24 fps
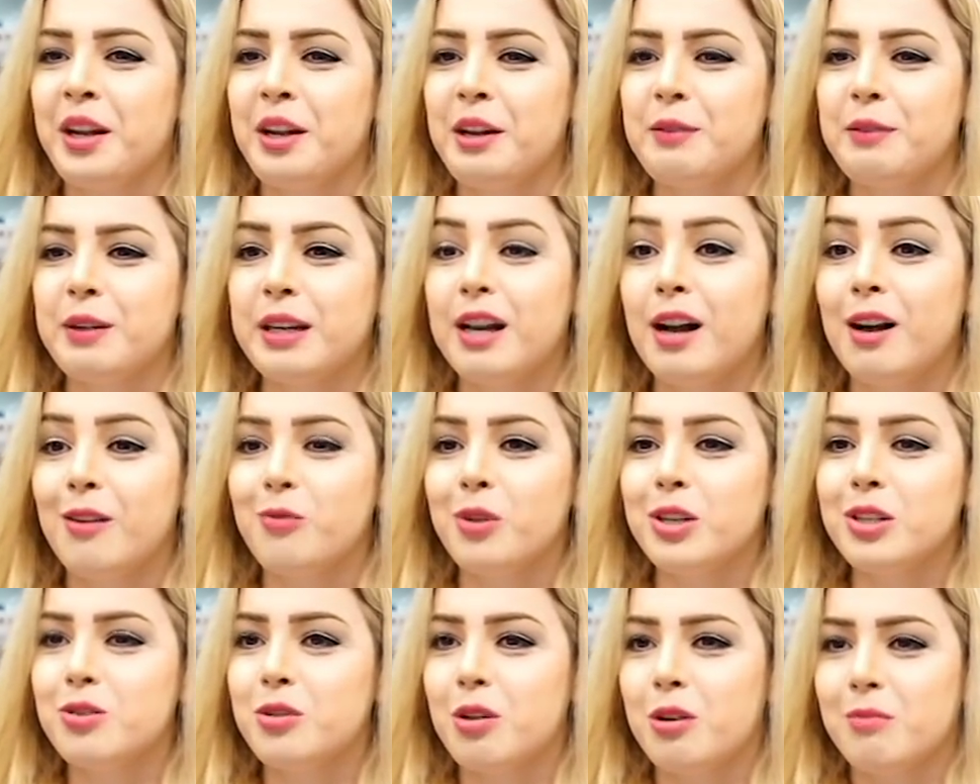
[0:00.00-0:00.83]
We
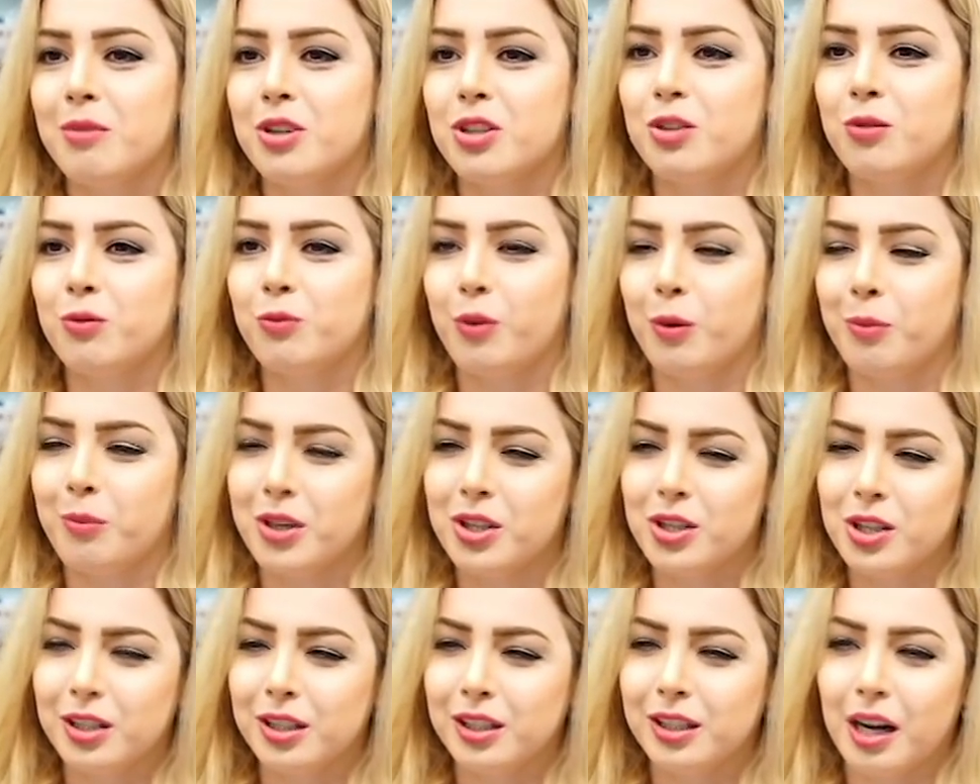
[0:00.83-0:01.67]
convey so much
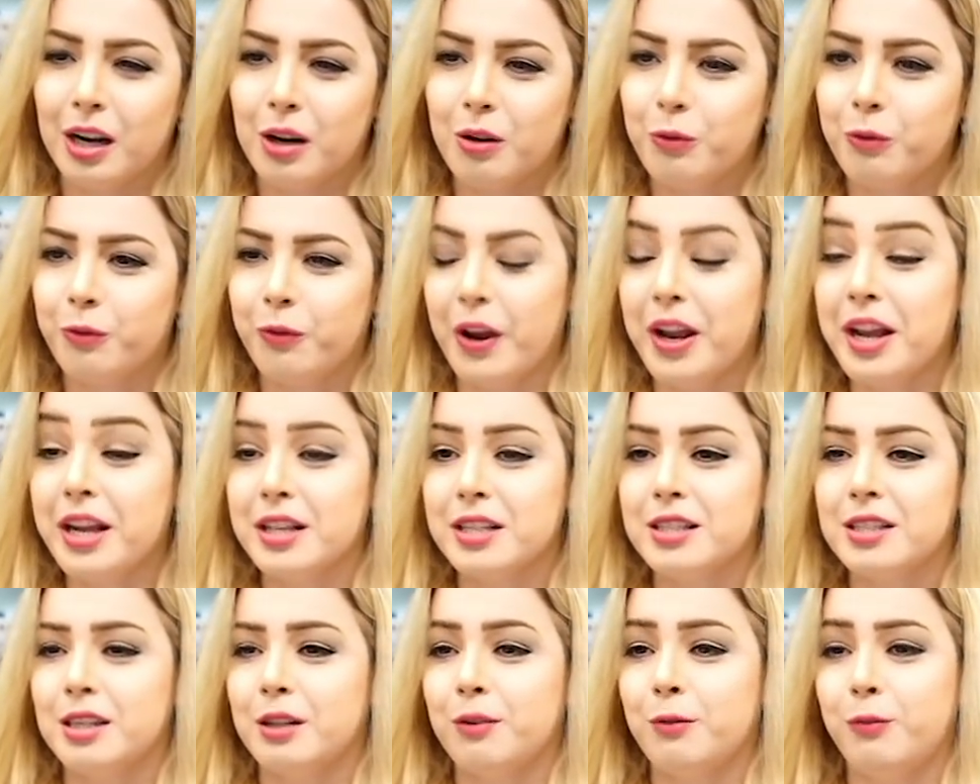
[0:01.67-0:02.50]
information in our
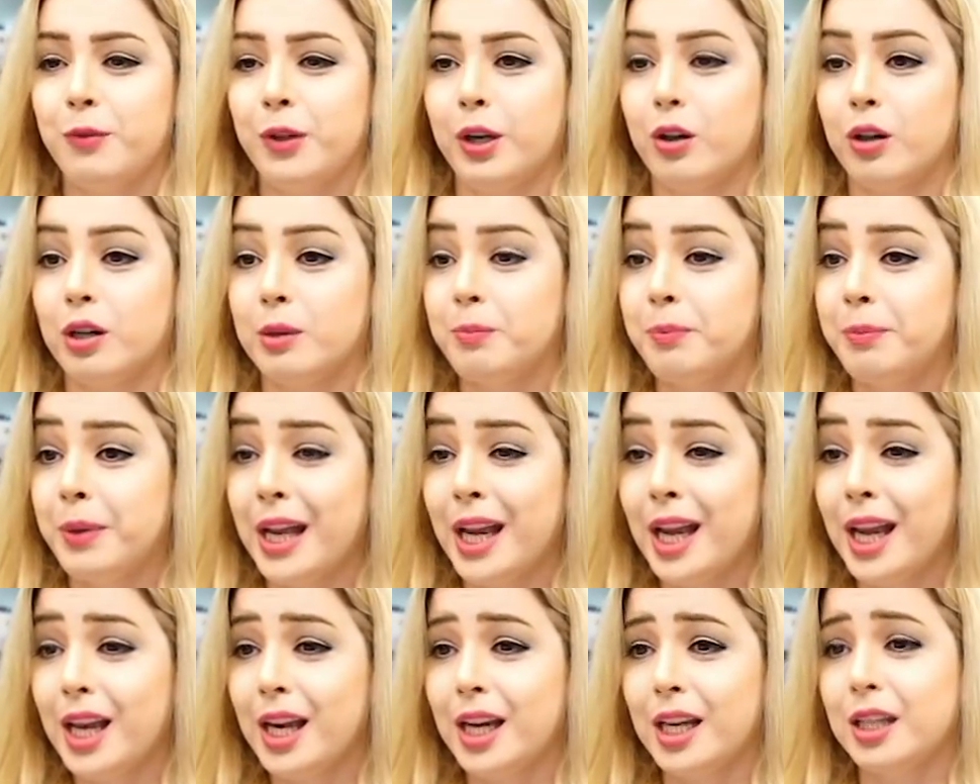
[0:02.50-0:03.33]
face if we are in
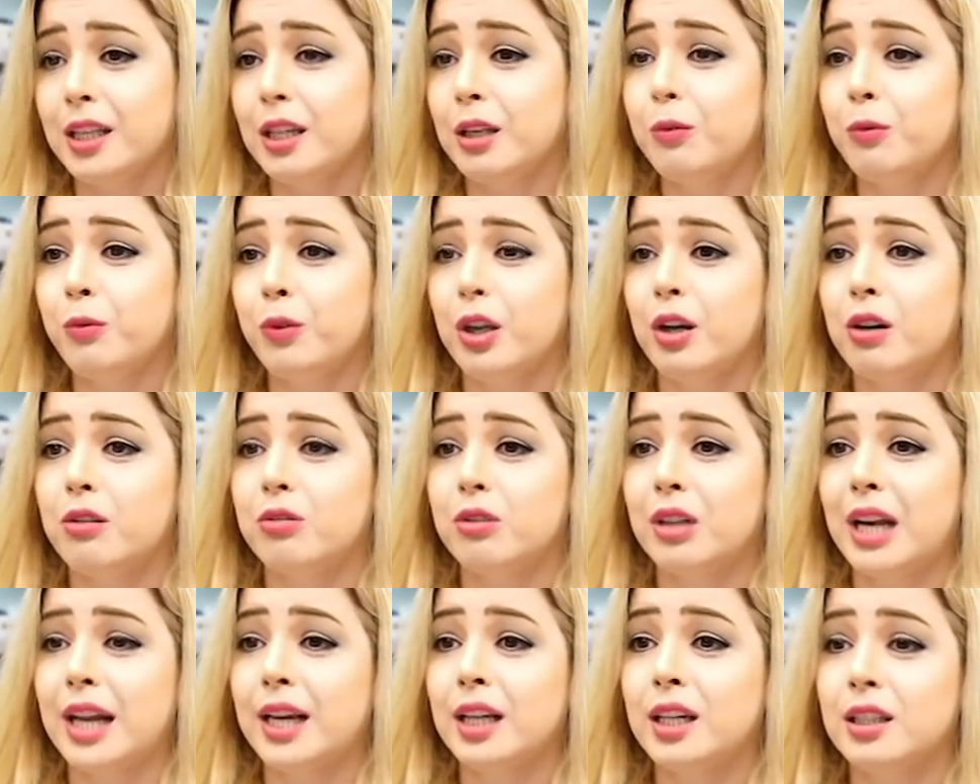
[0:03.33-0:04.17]
pain, if we are
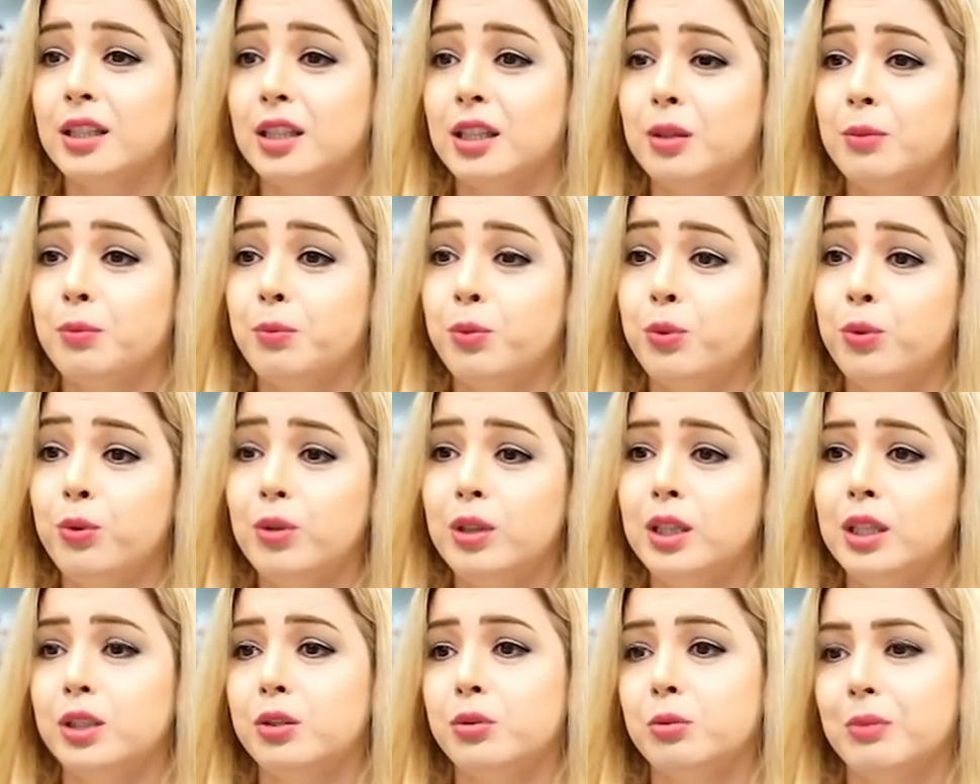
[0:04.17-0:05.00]
reacting
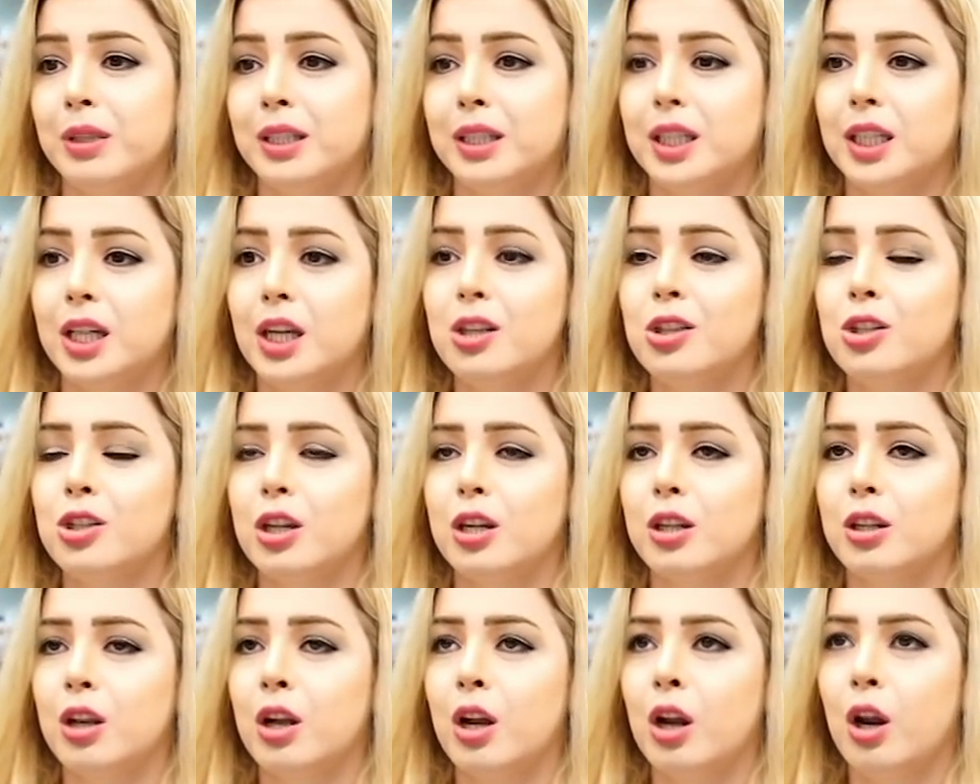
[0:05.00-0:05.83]
poorly to
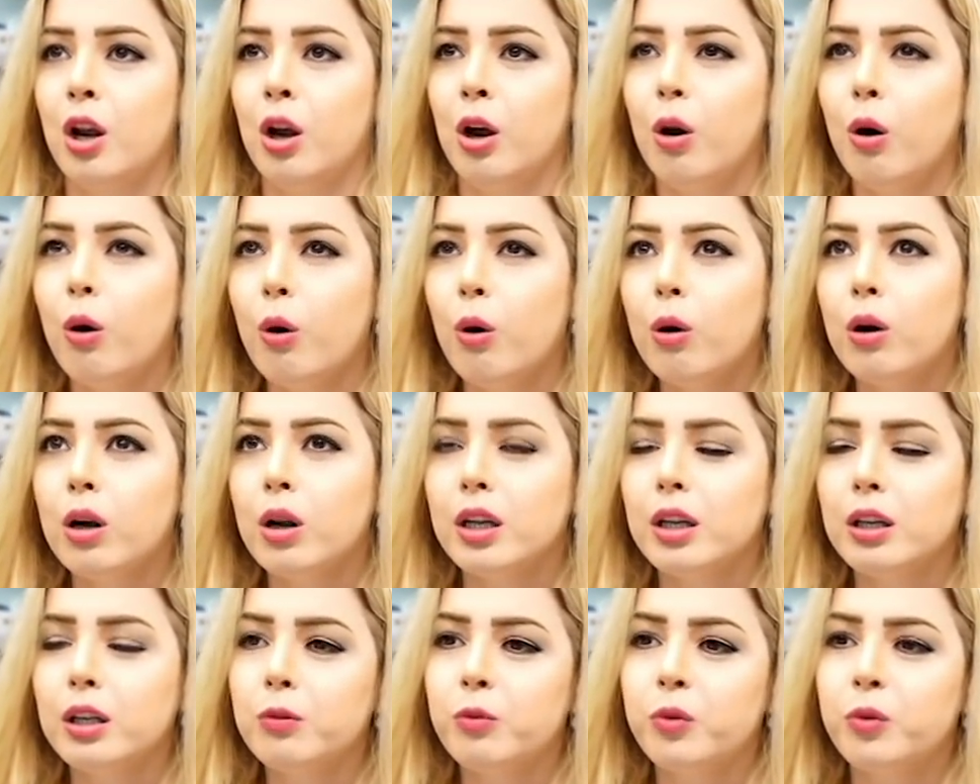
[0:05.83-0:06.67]
medication, or
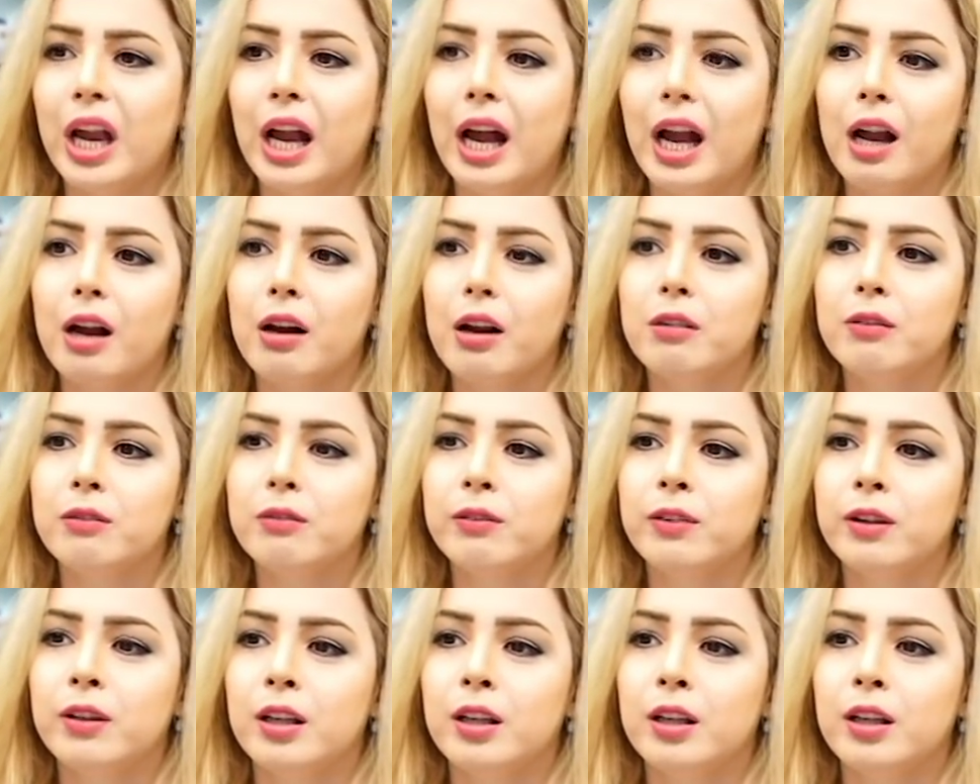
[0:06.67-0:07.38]
if we have